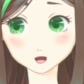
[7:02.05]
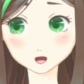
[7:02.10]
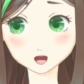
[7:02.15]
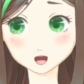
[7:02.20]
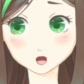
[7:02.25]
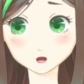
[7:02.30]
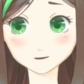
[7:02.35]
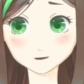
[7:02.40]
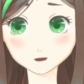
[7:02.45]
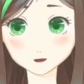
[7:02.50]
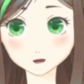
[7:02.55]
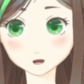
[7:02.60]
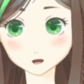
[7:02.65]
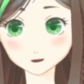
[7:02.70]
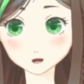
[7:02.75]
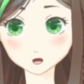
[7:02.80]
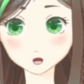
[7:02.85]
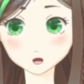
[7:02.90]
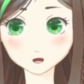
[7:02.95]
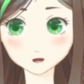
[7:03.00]
First I tried
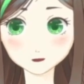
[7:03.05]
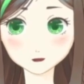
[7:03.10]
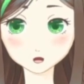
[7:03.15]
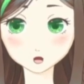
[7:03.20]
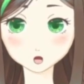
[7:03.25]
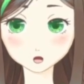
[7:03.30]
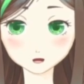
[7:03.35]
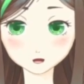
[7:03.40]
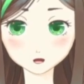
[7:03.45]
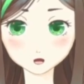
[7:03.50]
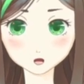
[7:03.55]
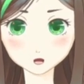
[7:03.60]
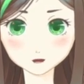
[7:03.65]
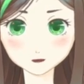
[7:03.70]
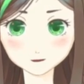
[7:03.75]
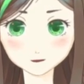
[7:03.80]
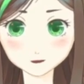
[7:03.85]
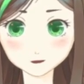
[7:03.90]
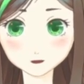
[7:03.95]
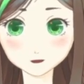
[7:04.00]
out warmer colors,
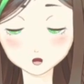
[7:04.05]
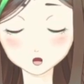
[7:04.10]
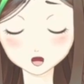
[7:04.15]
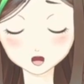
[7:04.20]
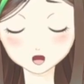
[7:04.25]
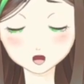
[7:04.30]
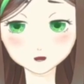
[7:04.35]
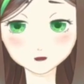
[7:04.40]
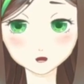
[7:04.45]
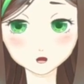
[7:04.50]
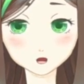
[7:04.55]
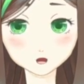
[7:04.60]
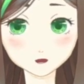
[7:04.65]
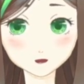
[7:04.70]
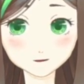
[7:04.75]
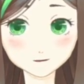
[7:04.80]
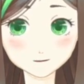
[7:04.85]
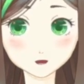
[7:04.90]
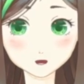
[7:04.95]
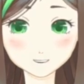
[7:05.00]
but the
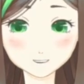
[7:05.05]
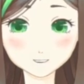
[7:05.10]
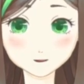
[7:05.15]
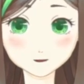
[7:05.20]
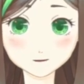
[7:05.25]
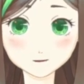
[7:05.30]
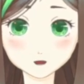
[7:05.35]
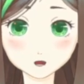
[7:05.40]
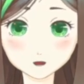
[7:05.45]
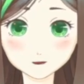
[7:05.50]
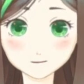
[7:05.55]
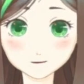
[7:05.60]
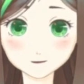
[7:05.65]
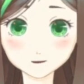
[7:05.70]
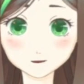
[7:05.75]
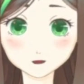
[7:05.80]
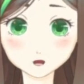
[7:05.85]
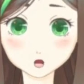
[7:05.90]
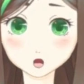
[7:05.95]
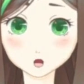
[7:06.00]
player will be able to
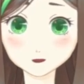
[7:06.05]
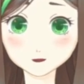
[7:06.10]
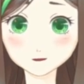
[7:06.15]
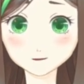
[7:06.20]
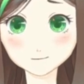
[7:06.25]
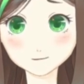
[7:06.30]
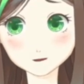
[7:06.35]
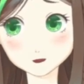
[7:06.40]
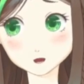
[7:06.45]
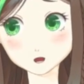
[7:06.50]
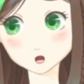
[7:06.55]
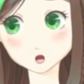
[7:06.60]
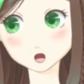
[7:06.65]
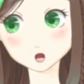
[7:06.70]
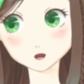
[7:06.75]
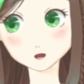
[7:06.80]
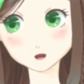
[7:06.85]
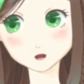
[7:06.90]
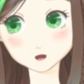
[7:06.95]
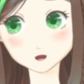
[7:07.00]
change the floor and
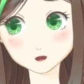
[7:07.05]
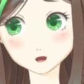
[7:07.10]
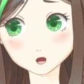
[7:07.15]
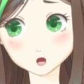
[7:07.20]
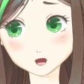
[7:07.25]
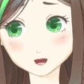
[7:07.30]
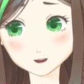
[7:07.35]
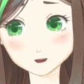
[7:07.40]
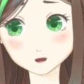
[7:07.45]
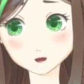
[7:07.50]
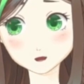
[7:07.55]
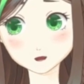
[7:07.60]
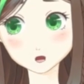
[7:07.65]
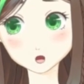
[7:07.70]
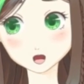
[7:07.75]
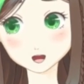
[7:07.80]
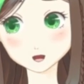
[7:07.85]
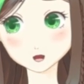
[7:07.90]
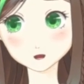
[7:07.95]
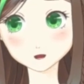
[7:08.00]
walls later on
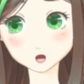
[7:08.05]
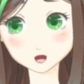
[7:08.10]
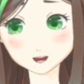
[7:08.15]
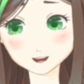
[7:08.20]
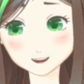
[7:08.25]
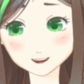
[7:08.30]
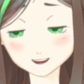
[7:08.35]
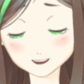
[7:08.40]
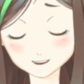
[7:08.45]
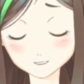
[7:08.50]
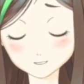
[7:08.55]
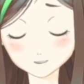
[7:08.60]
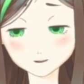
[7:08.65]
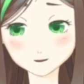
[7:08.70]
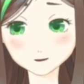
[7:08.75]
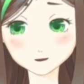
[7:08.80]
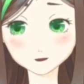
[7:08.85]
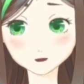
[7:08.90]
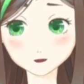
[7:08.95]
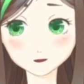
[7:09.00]
anyway, and in
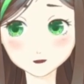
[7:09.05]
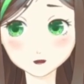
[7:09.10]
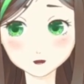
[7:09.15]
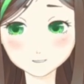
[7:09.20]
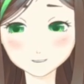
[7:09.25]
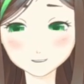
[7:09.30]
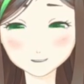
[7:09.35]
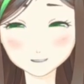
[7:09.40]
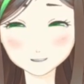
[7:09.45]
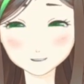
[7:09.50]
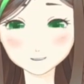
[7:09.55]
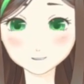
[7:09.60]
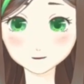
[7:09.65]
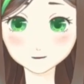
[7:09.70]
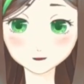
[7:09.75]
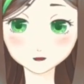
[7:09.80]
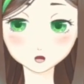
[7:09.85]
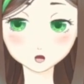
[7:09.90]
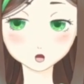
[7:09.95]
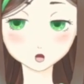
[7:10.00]
the beginning I need
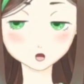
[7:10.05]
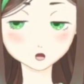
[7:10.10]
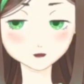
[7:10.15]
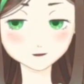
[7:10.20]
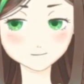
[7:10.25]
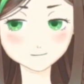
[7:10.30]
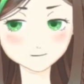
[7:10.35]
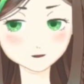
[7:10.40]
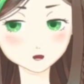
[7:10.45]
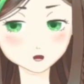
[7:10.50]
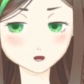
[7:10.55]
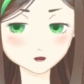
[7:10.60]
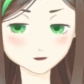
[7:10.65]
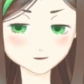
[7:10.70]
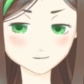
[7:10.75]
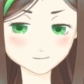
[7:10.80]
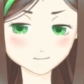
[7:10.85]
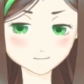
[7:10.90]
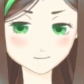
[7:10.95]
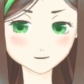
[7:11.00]
more a feel of
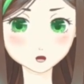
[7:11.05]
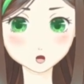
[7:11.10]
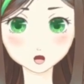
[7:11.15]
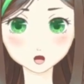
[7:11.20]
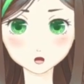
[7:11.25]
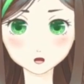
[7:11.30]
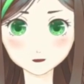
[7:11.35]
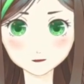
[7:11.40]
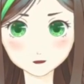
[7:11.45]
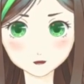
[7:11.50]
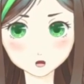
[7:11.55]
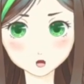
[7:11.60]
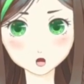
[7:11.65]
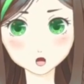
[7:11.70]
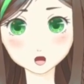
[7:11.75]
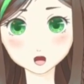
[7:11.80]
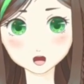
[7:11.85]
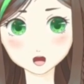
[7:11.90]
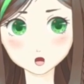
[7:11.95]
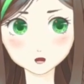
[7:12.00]
mystery
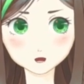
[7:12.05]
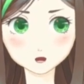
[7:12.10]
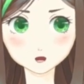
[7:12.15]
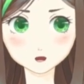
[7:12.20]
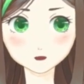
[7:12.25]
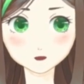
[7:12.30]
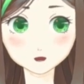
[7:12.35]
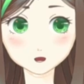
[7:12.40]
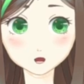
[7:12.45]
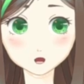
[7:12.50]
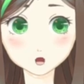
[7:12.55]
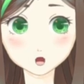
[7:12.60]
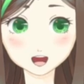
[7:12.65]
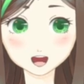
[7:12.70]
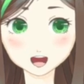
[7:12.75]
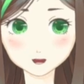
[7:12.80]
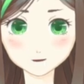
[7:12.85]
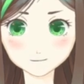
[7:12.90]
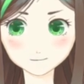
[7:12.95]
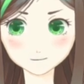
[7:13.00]
and
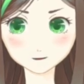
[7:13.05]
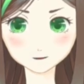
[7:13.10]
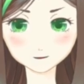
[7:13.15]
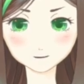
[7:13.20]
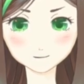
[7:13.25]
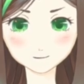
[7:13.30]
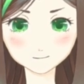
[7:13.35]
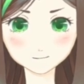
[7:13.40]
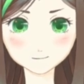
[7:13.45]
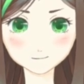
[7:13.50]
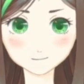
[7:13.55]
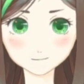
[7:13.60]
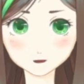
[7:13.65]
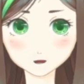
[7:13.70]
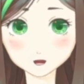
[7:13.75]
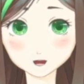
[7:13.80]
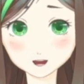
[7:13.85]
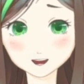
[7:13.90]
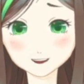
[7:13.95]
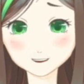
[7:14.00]
emptiness.
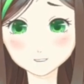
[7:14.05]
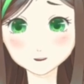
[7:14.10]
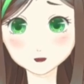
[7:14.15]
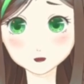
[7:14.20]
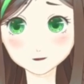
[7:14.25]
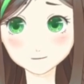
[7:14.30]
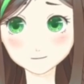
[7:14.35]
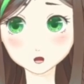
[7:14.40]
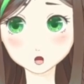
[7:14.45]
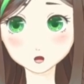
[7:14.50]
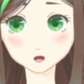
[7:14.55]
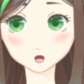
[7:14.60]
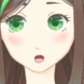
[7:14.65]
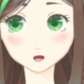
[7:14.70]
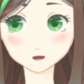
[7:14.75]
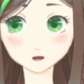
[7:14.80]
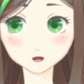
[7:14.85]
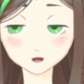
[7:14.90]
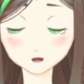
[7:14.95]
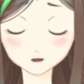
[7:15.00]
Therefore I went
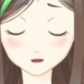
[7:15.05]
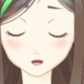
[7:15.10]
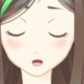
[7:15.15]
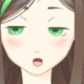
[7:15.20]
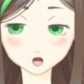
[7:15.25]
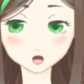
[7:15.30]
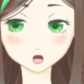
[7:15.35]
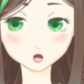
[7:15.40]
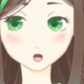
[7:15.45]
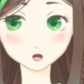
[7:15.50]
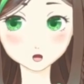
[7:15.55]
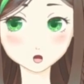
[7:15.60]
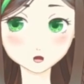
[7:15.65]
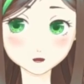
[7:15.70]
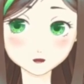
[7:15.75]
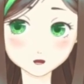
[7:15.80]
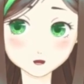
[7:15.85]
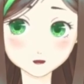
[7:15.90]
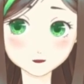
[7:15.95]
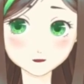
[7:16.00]
with greens and
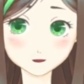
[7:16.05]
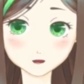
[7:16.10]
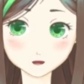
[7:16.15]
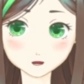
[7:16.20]
blues.